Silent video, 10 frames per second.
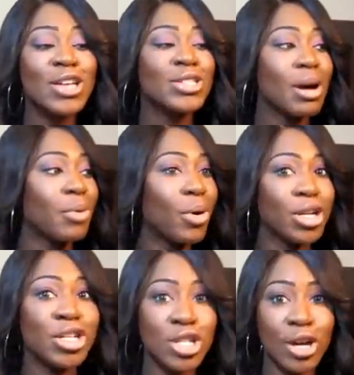So I'm
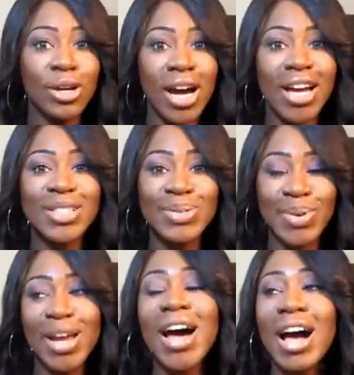going to show you guys
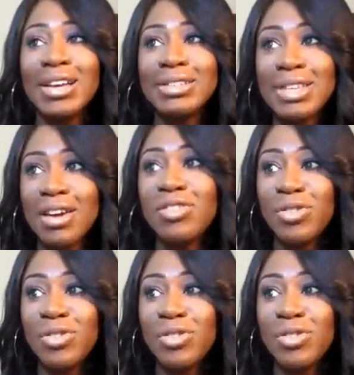what I saved